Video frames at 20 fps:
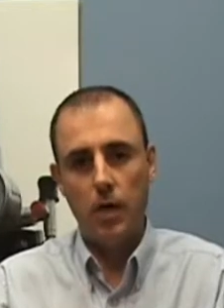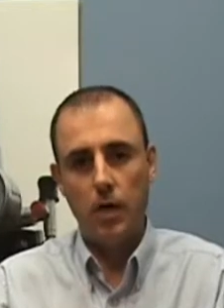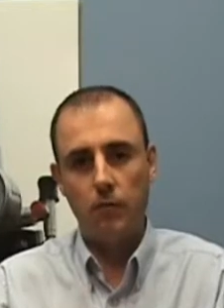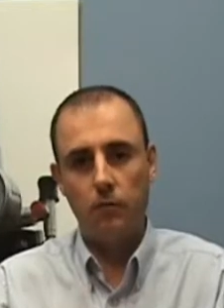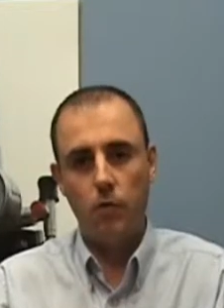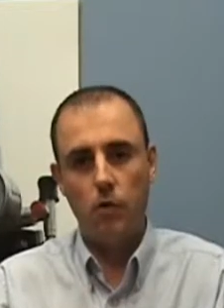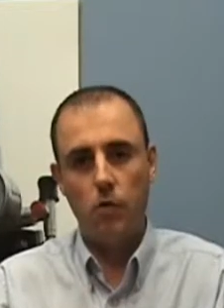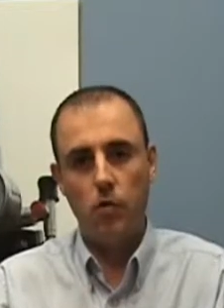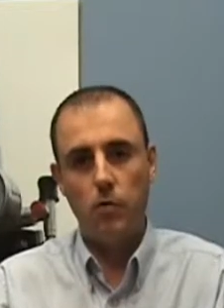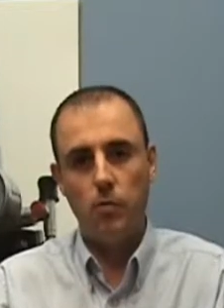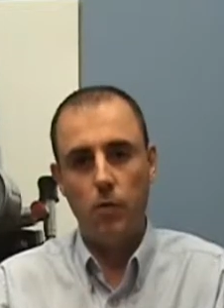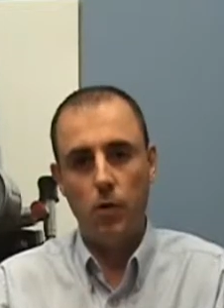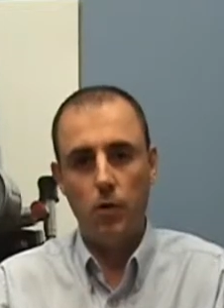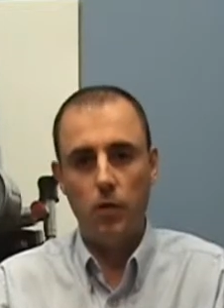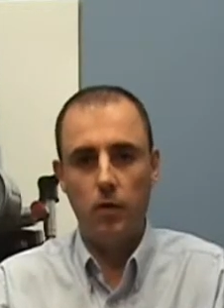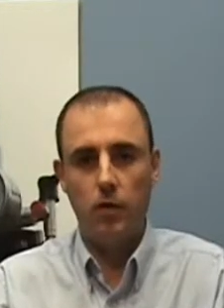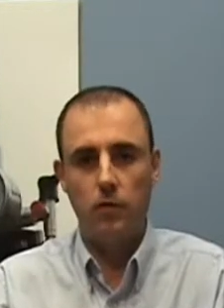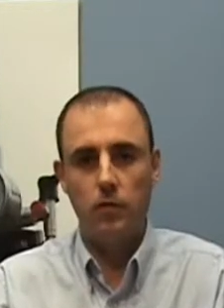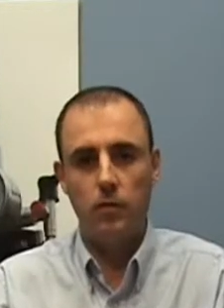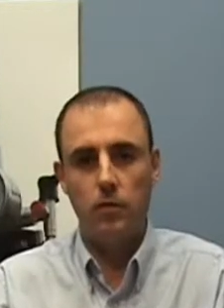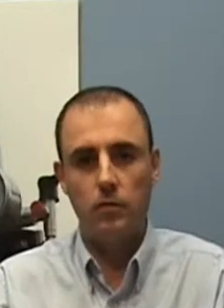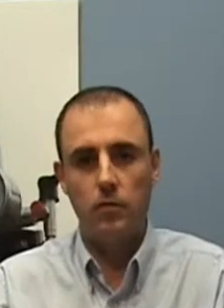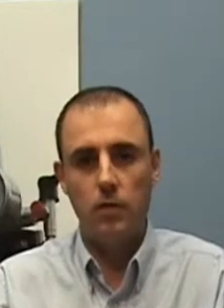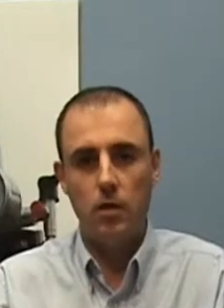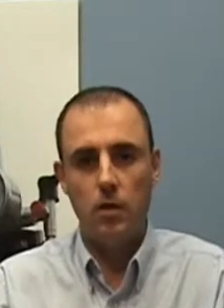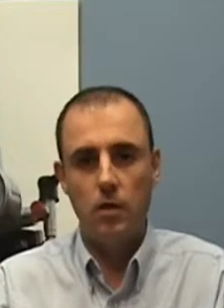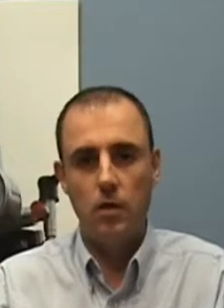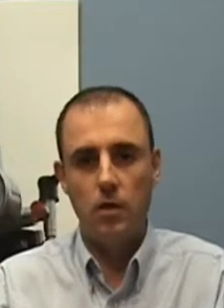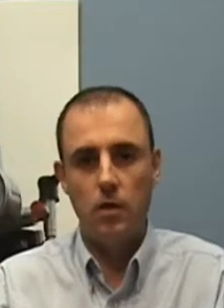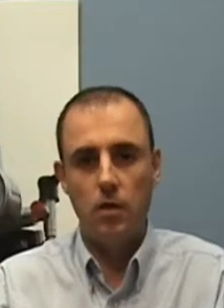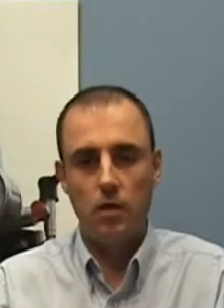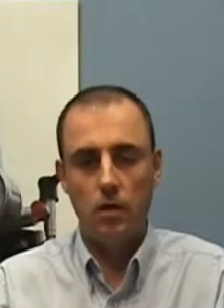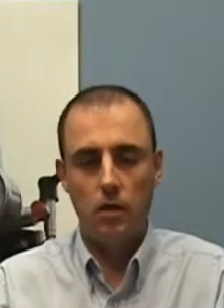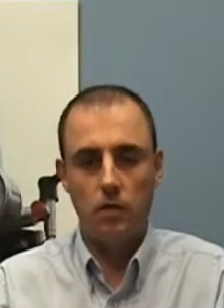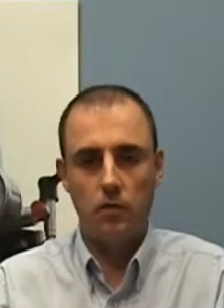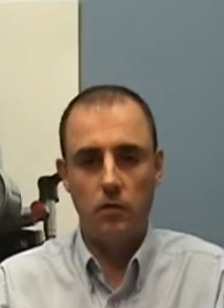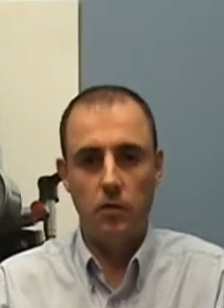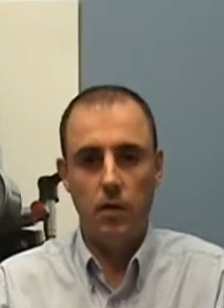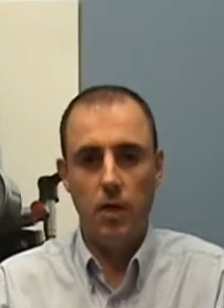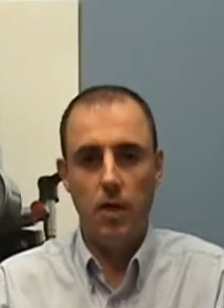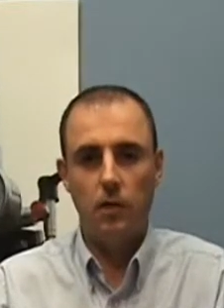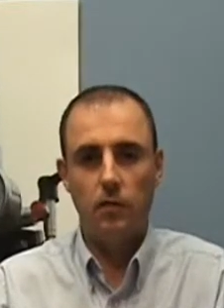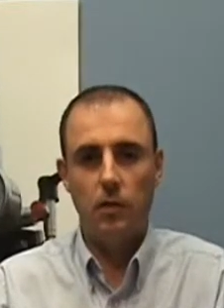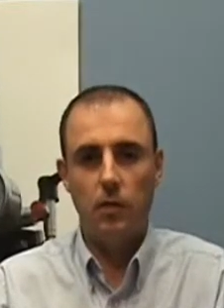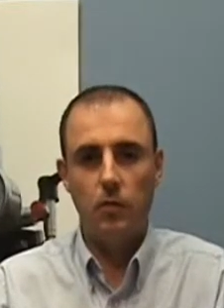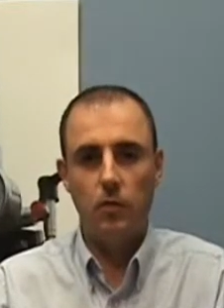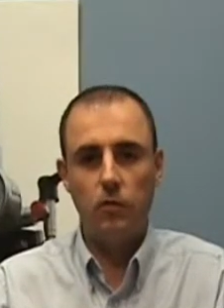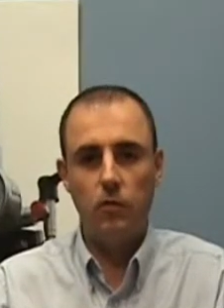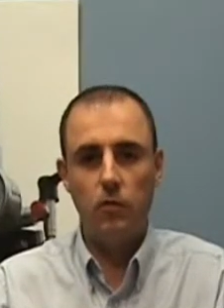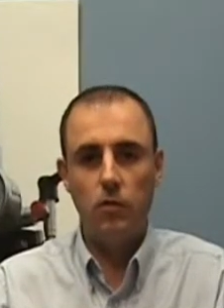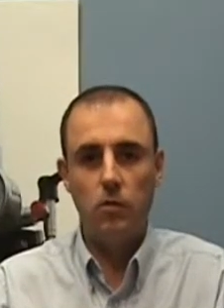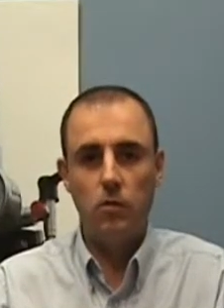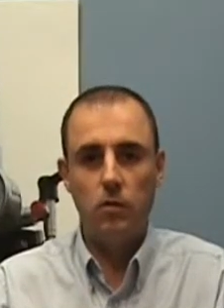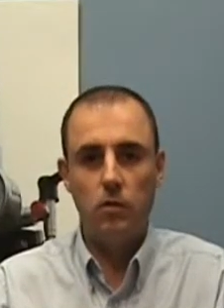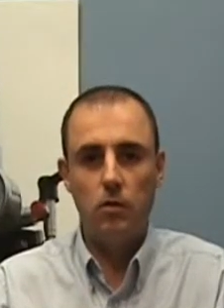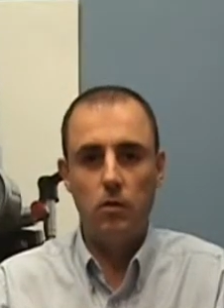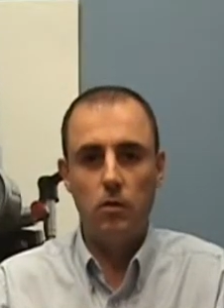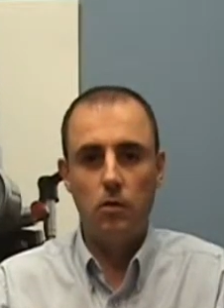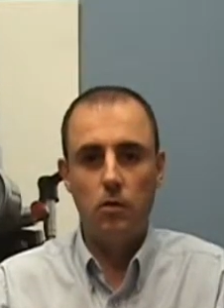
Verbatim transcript: by FLO Components. On today's episode,